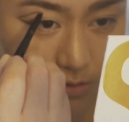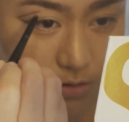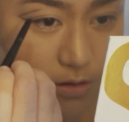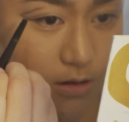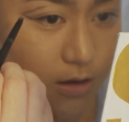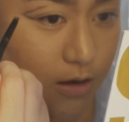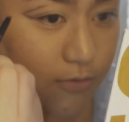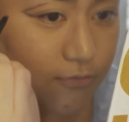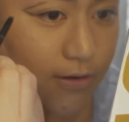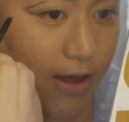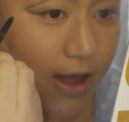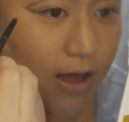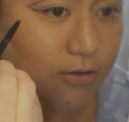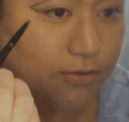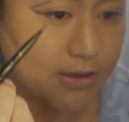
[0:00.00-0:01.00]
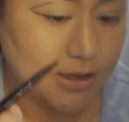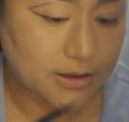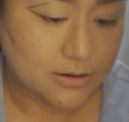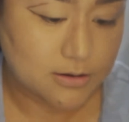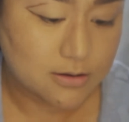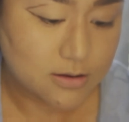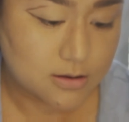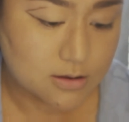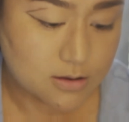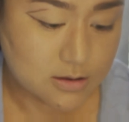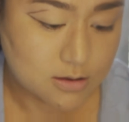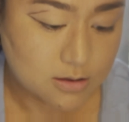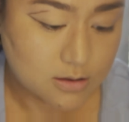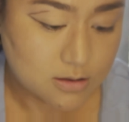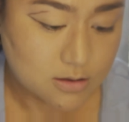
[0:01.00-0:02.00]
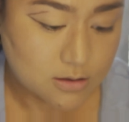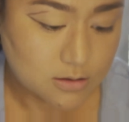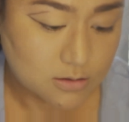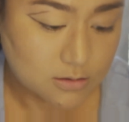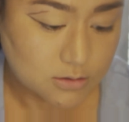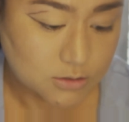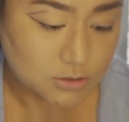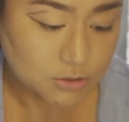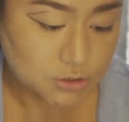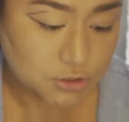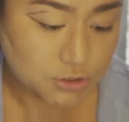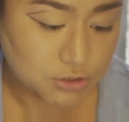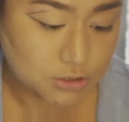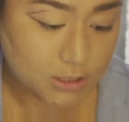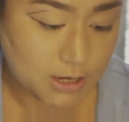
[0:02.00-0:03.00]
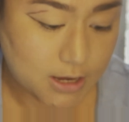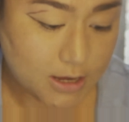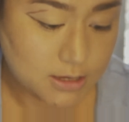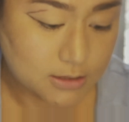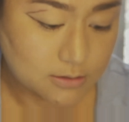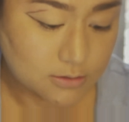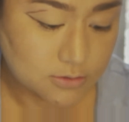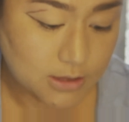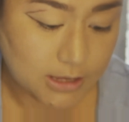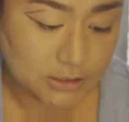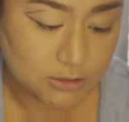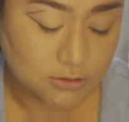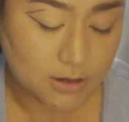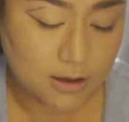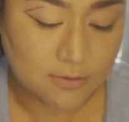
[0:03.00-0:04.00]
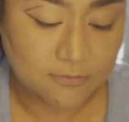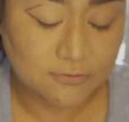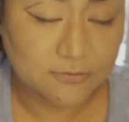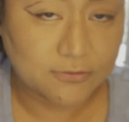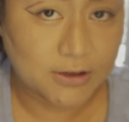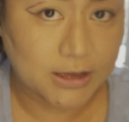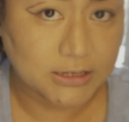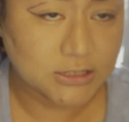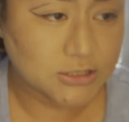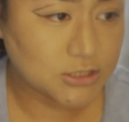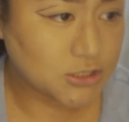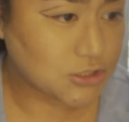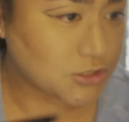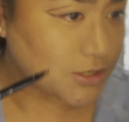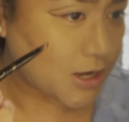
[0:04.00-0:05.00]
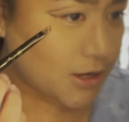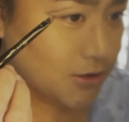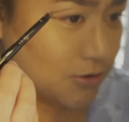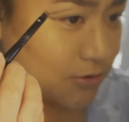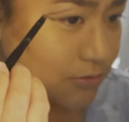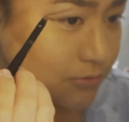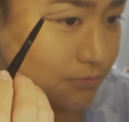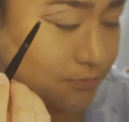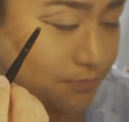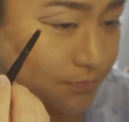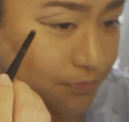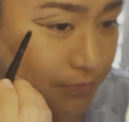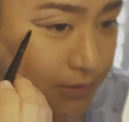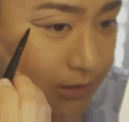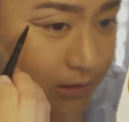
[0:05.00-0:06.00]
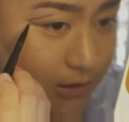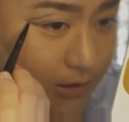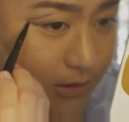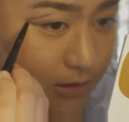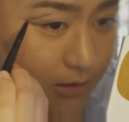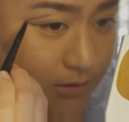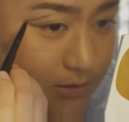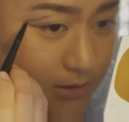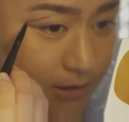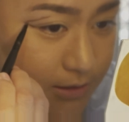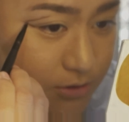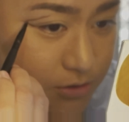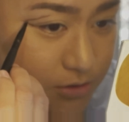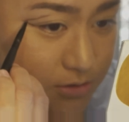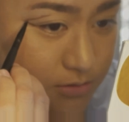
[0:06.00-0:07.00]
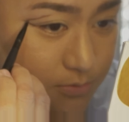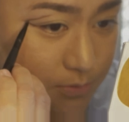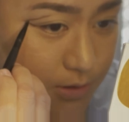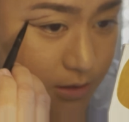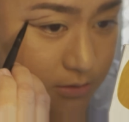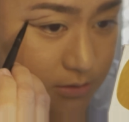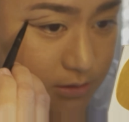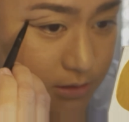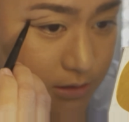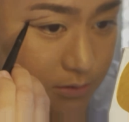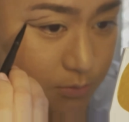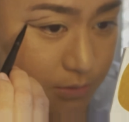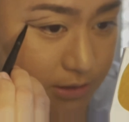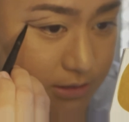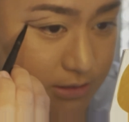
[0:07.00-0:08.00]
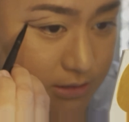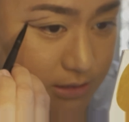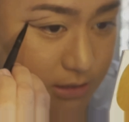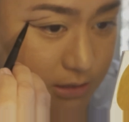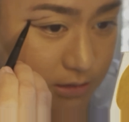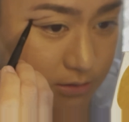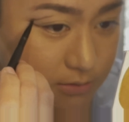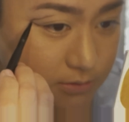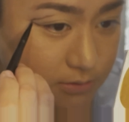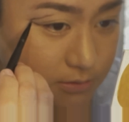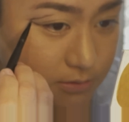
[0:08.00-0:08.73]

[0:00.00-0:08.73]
Love how that shade, that feisty shadow, is like just melting in my skin.